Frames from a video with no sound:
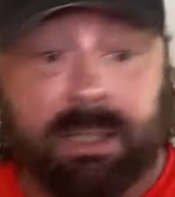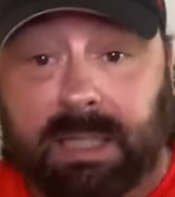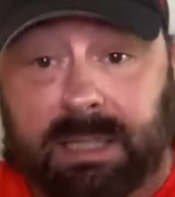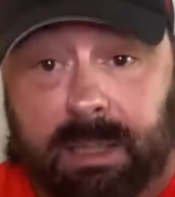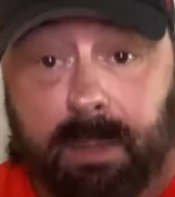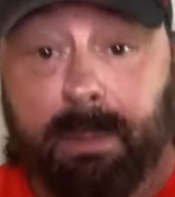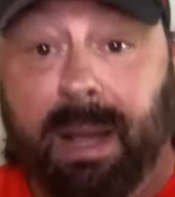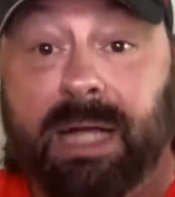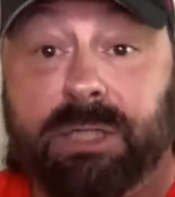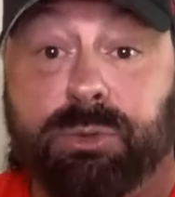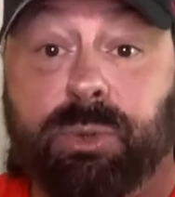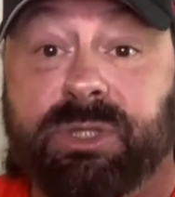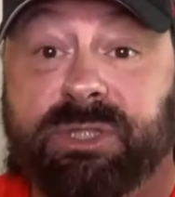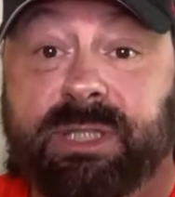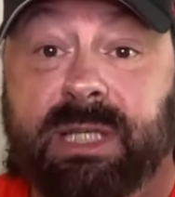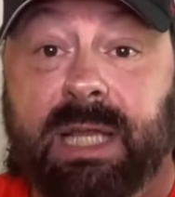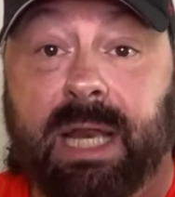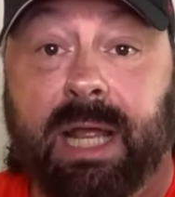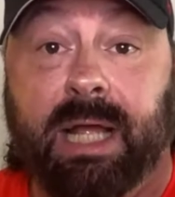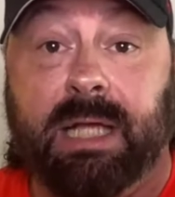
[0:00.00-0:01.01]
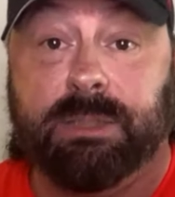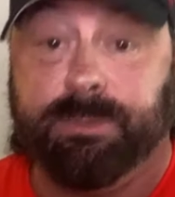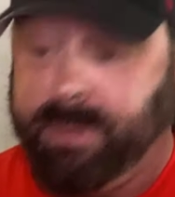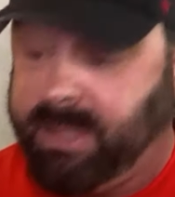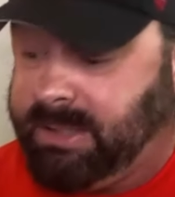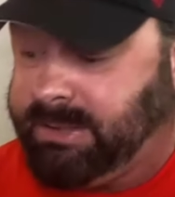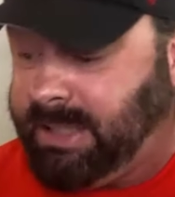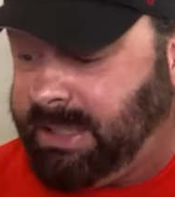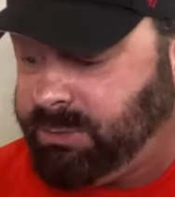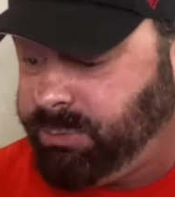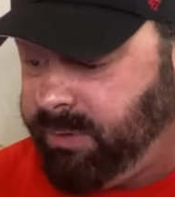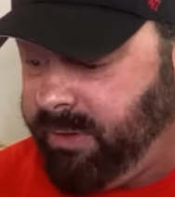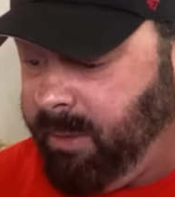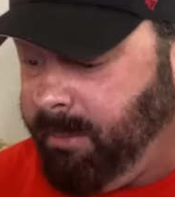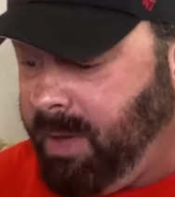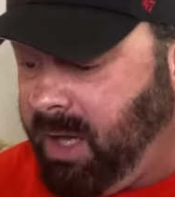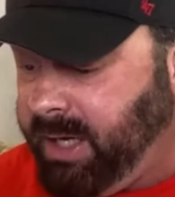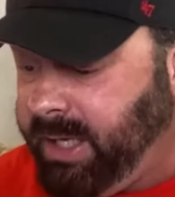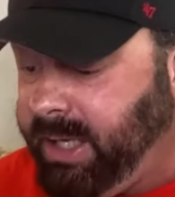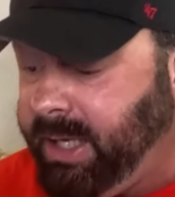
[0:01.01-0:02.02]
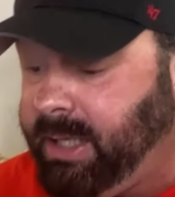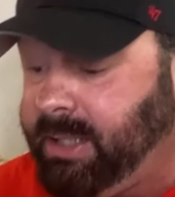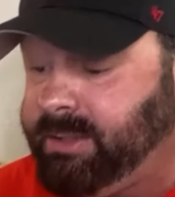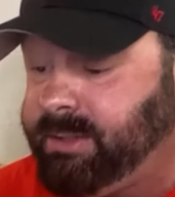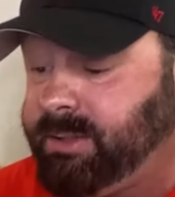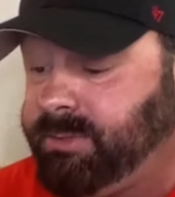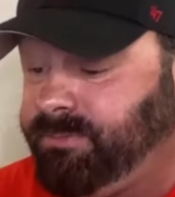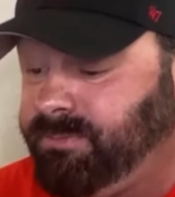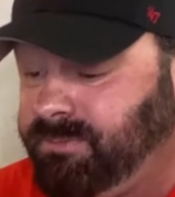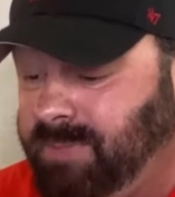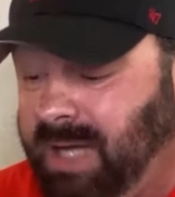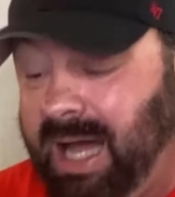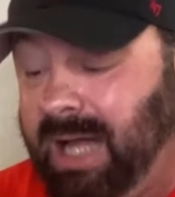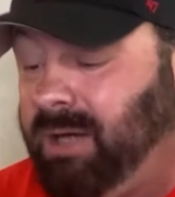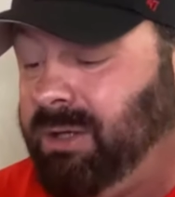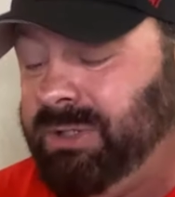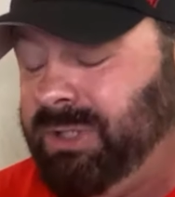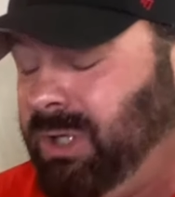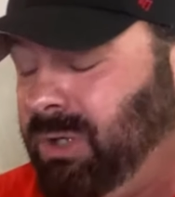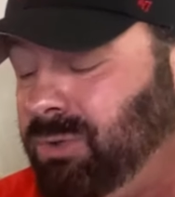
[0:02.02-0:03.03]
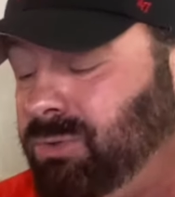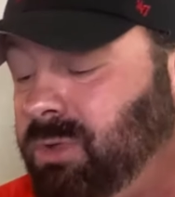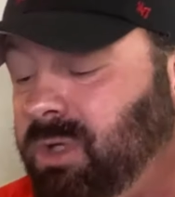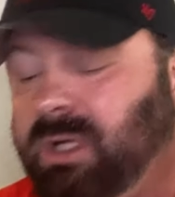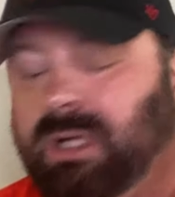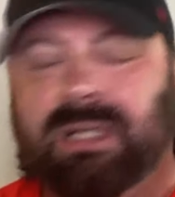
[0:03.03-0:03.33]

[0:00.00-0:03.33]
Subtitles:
in the match where Cena is, because that's where the money is. I don't know.